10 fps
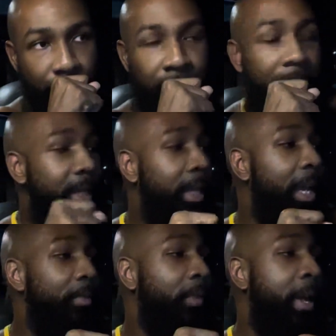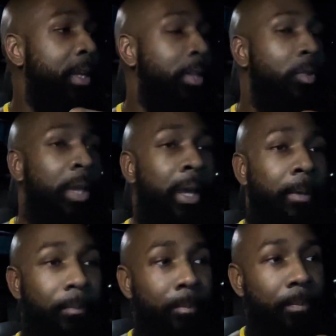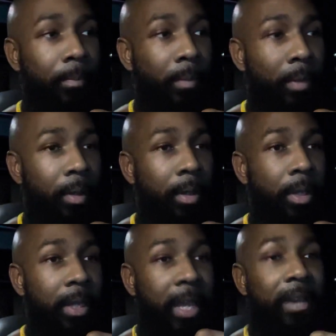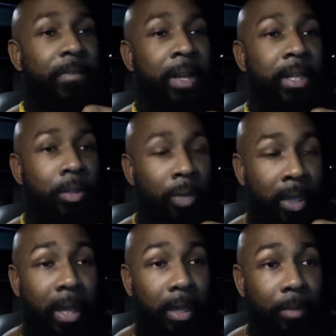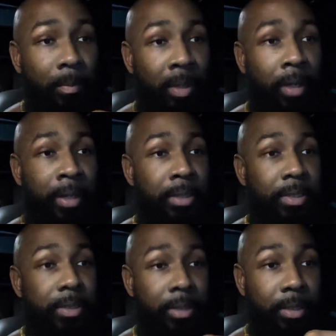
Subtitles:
that he can't fight in the UK. He can't fight in the UK because